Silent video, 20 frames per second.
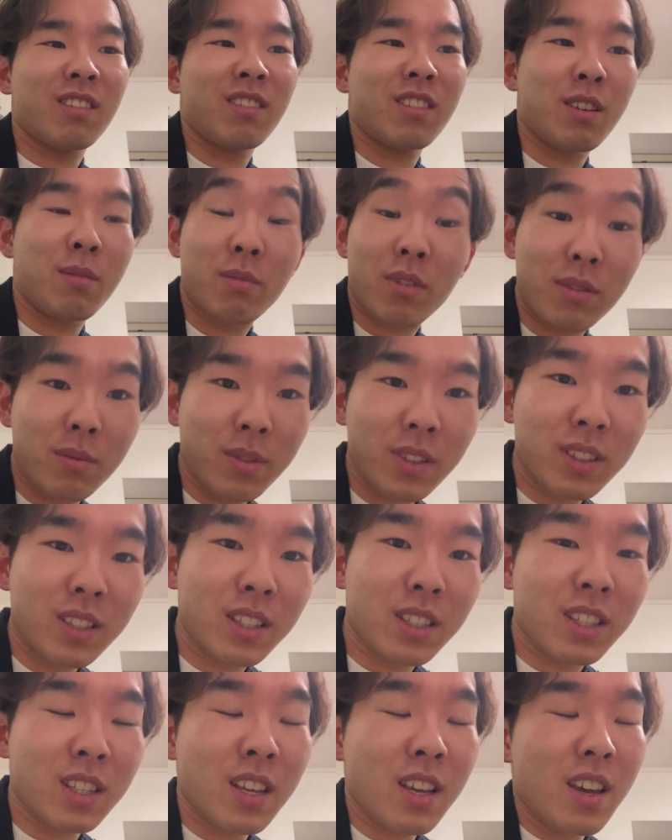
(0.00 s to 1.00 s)

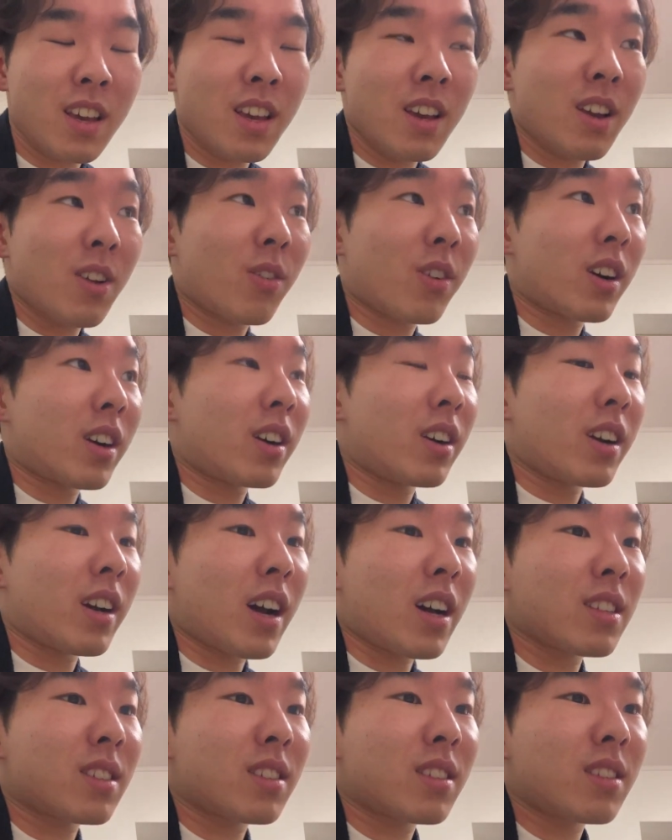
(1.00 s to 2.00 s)
environments, while
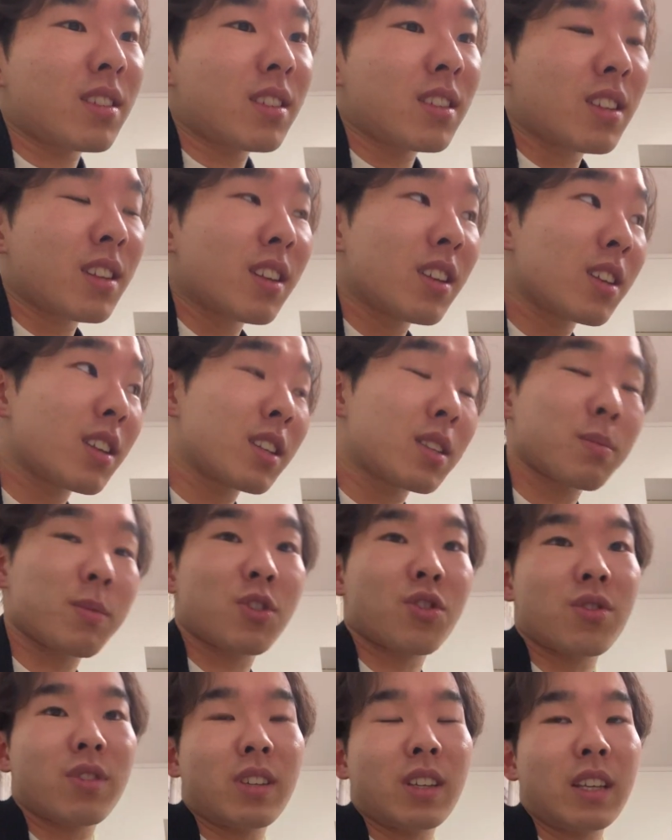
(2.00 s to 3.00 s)
others,
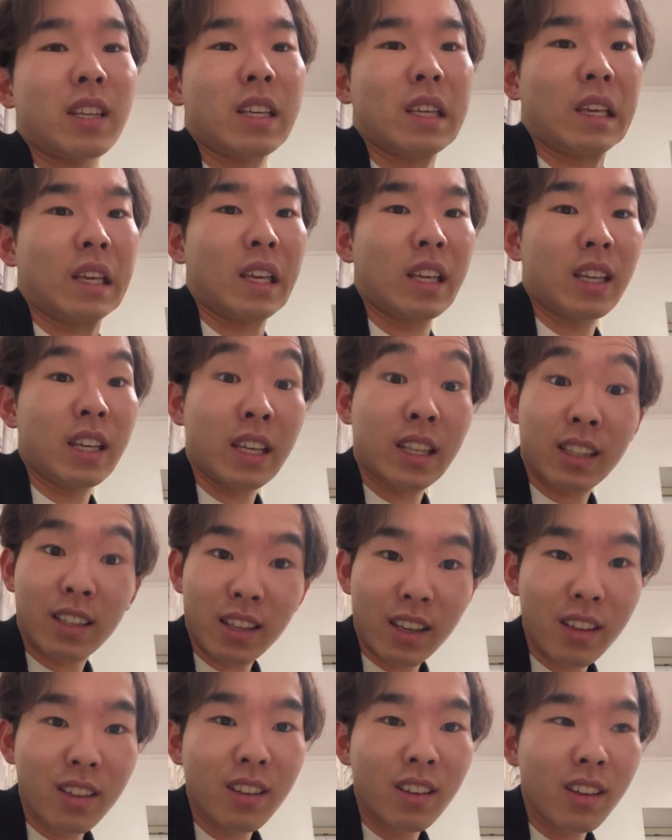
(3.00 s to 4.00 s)
especially in
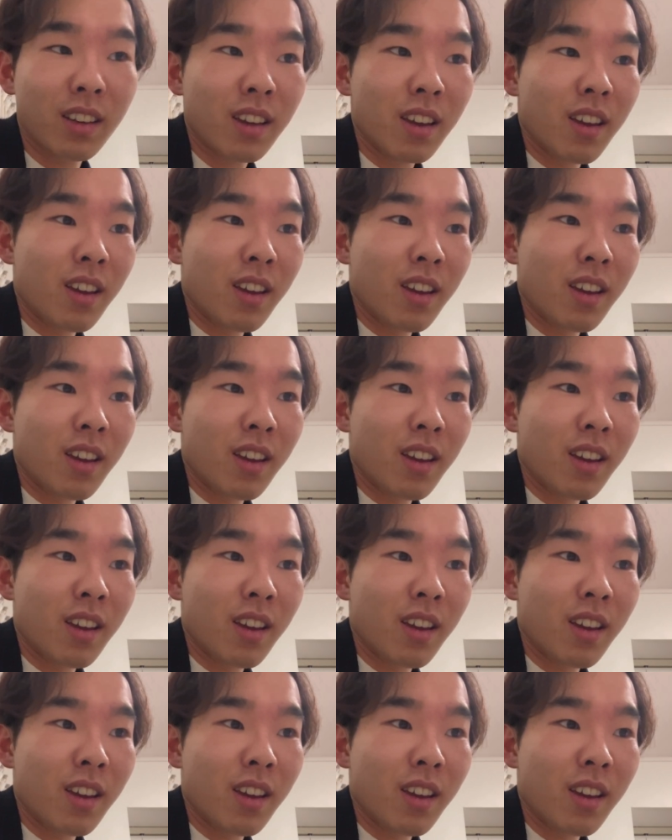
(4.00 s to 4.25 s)
tech,